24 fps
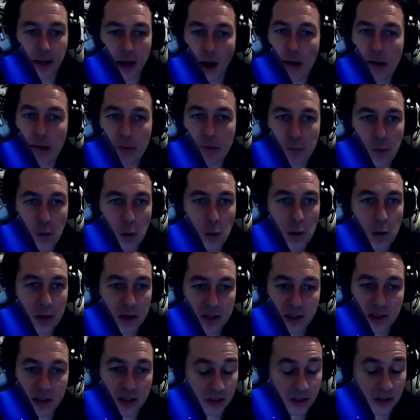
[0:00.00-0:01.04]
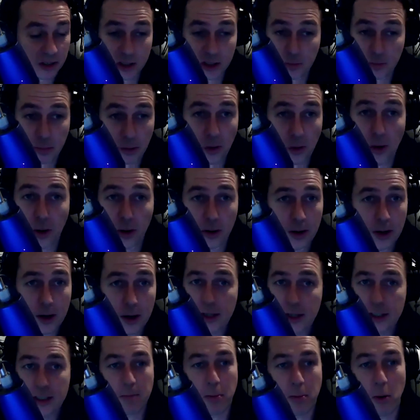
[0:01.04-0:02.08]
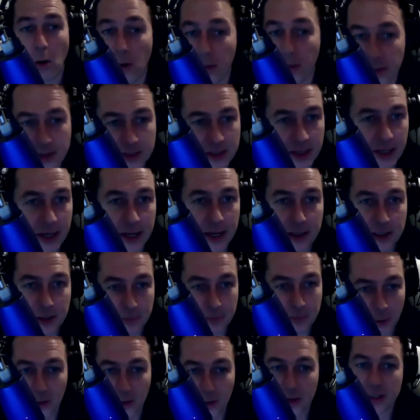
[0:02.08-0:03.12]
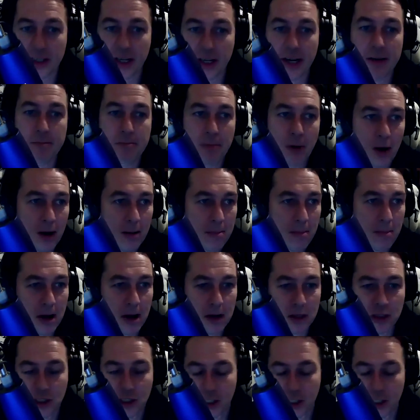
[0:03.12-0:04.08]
going forward is just to support the scene, buy merch,